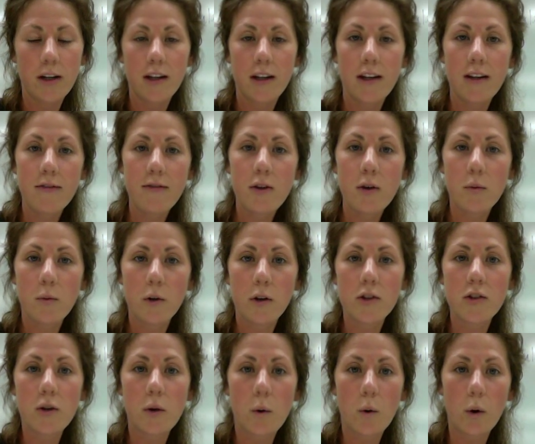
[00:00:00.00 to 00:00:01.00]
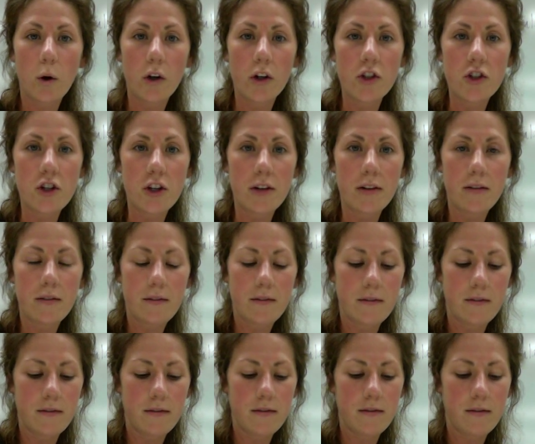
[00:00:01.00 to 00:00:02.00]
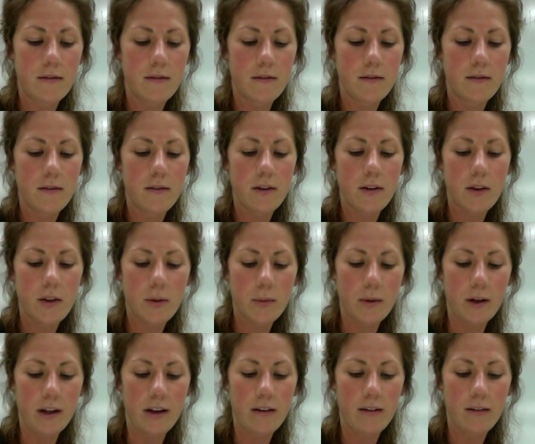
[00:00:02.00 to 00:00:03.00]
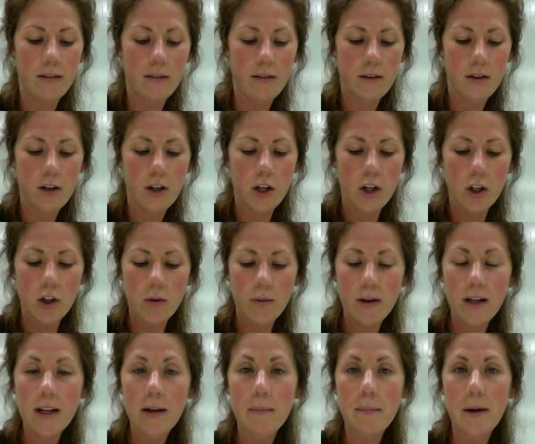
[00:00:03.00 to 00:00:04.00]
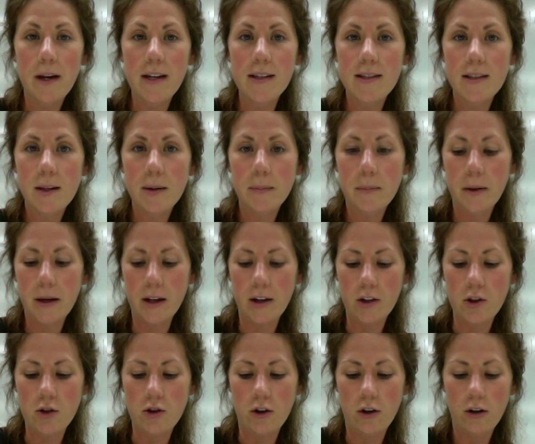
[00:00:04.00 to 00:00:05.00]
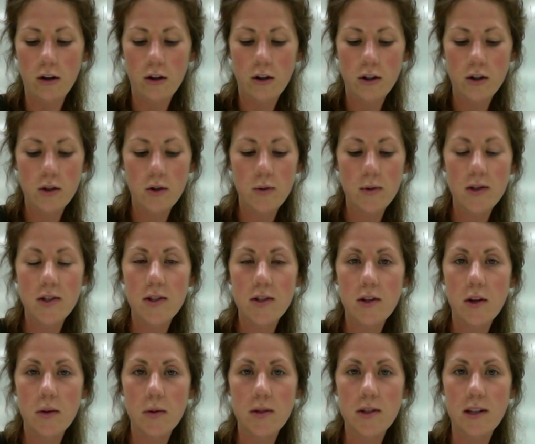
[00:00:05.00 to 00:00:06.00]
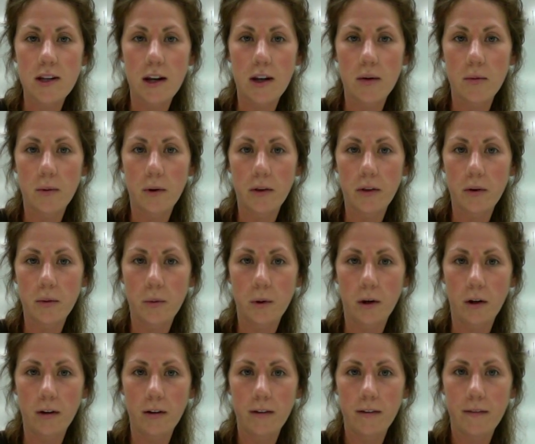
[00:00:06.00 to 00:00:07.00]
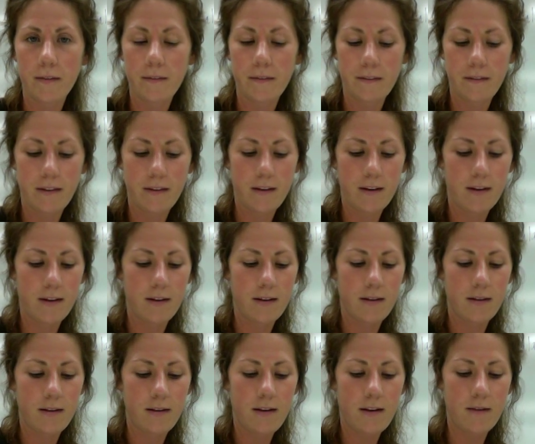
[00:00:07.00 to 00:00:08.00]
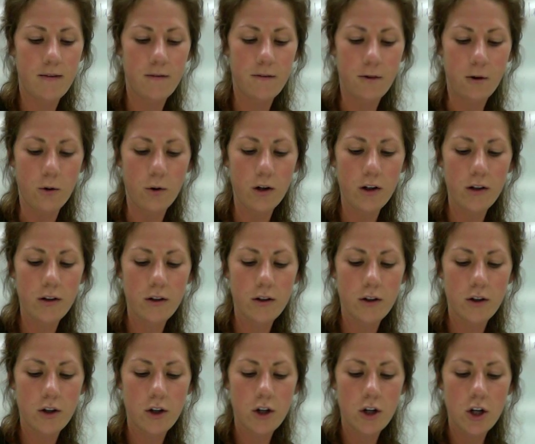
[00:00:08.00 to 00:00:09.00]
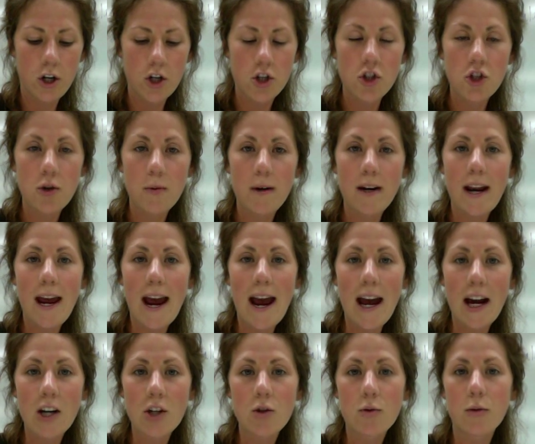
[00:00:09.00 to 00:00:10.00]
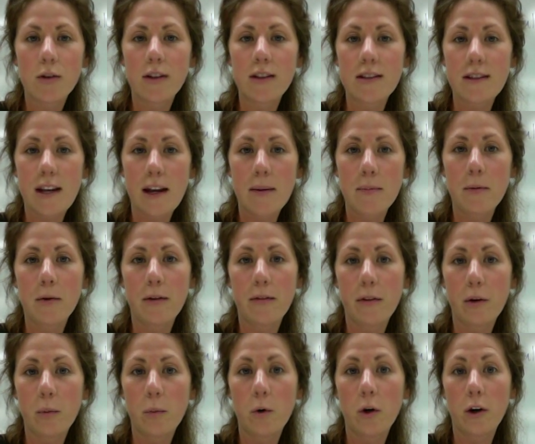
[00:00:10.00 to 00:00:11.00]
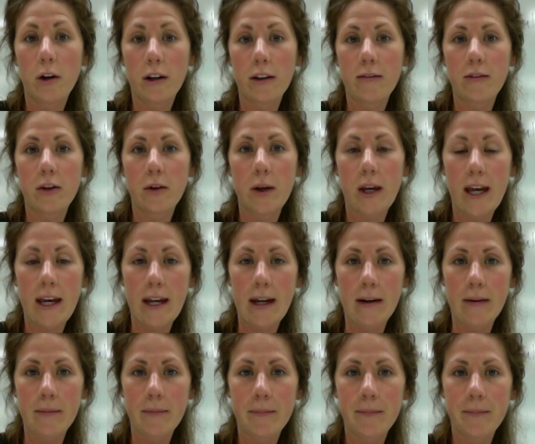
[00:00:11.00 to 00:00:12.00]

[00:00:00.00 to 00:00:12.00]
Give the word's origin. 3. Create a basic picture to associate with the word. And 4. Show an actual example of the word if you can.